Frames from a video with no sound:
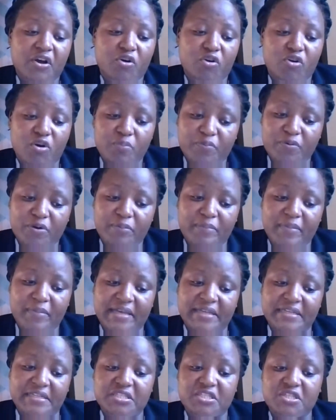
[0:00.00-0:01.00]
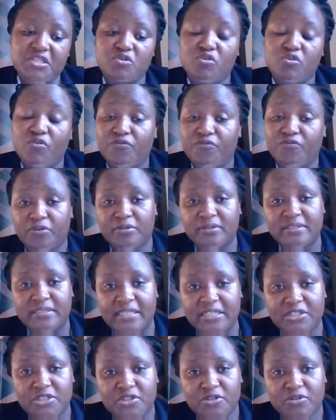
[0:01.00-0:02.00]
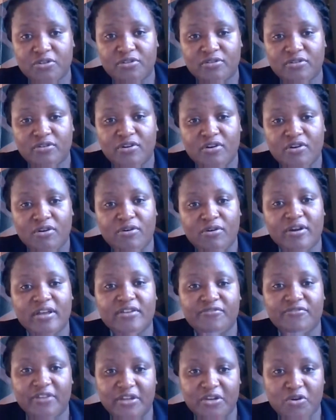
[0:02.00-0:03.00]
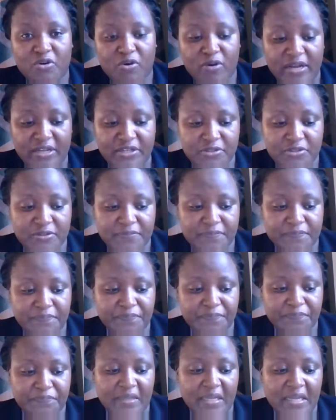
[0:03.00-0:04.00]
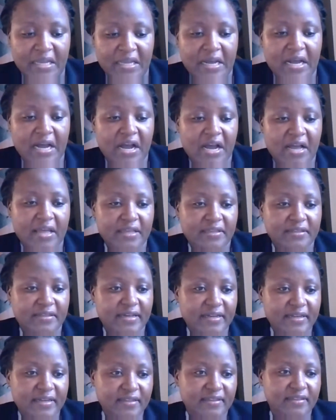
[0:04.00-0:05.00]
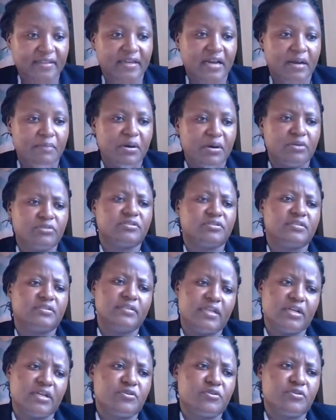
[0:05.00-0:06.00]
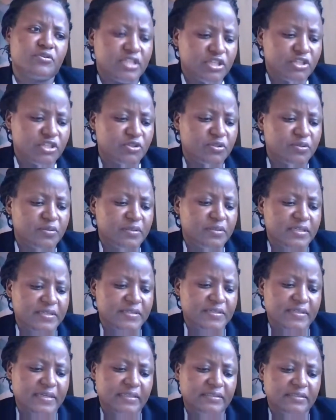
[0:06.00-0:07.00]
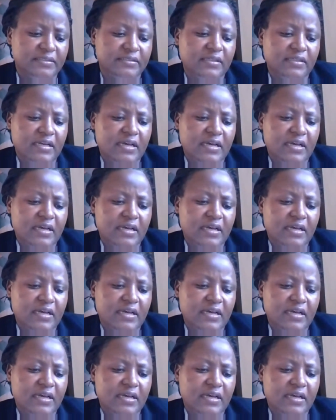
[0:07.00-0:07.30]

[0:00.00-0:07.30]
compromise, confrontation, or even coercion. The key thing about negotiation is that